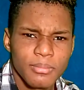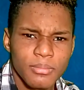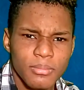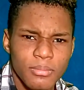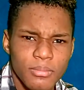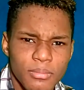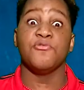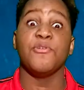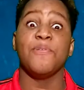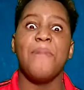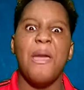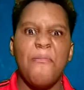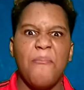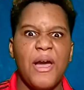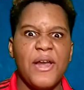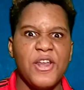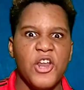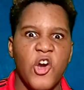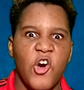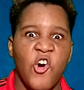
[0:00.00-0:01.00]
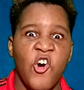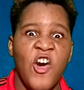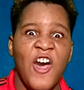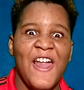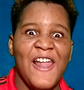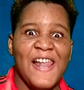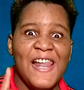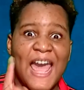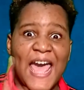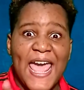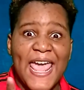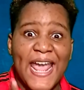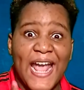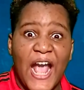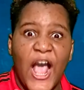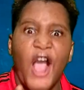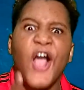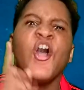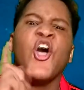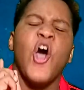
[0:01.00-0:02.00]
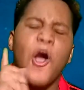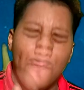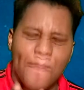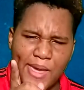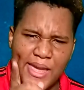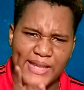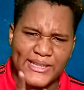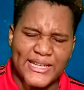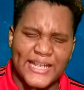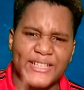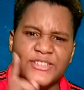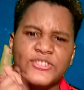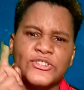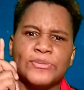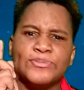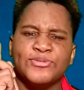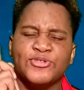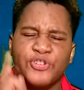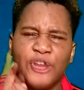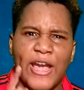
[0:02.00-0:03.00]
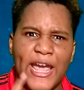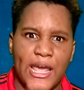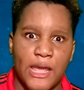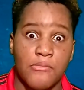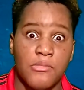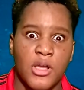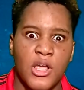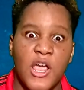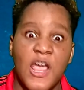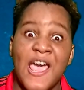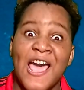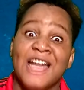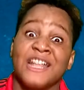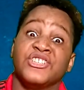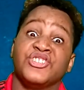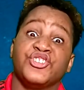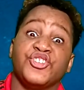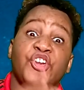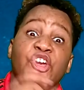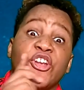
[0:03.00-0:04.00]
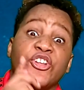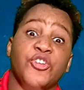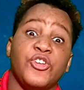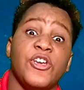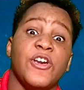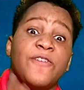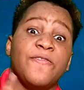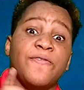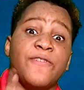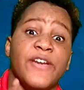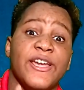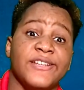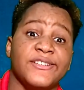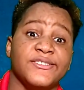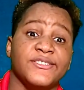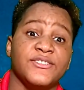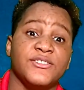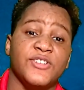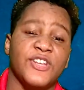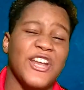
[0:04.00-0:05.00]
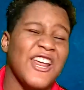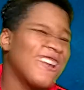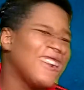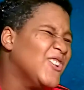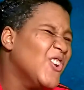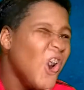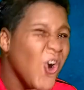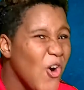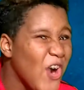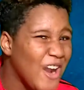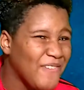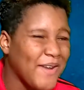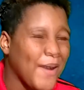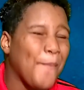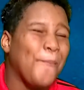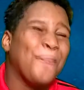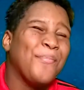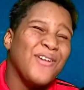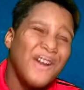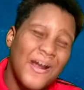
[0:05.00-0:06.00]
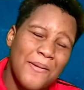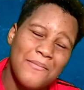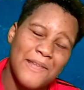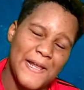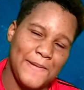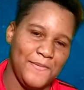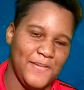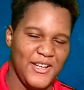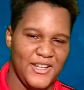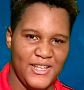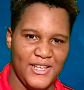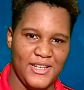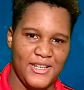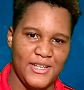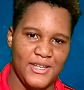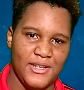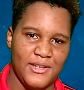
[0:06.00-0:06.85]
Remember now, like, comment, and subscribe. And share it to your friends so they don't have a problem logging.